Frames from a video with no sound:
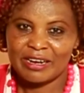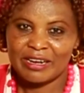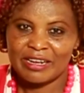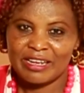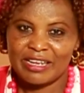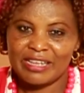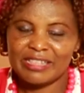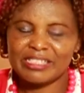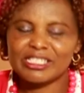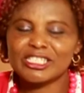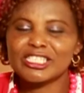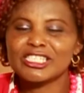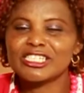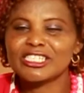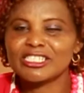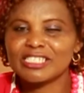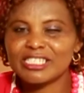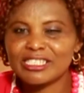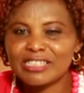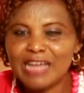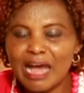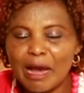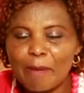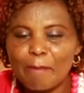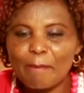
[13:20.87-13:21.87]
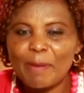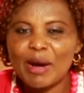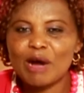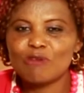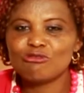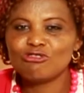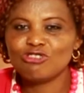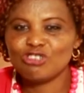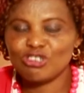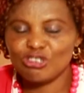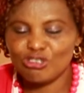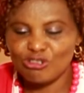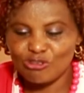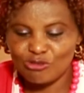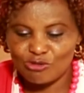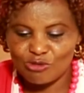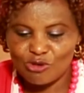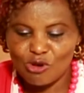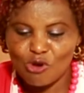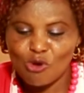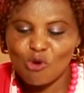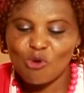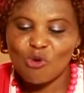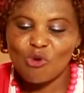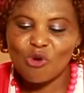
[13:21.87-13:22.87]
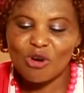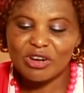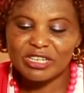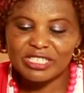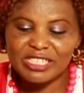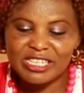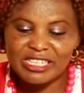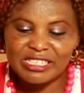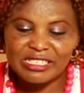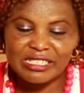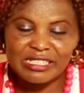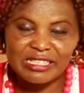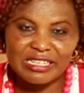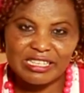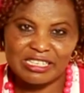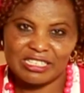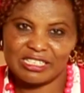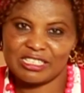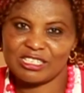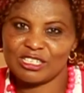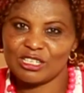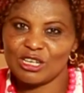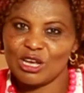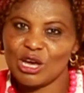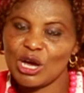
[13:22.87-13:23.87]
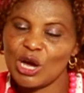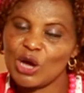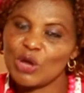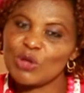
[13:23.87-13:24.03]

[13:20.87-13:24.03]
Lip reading: It's about you. What is this